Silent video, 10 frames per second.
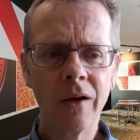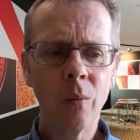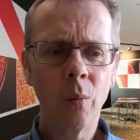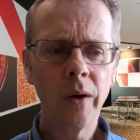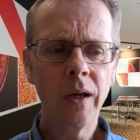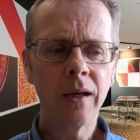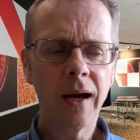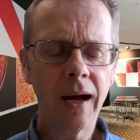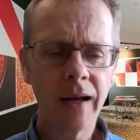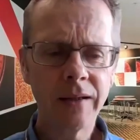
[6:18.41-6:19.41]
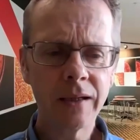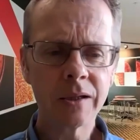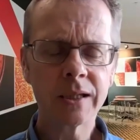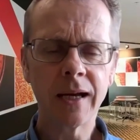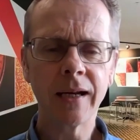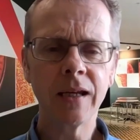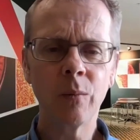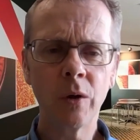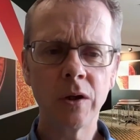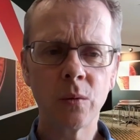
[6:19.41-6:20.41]
we did a study
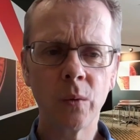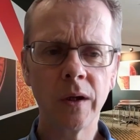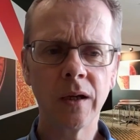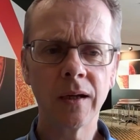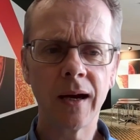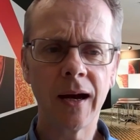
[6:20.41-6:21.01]
in which we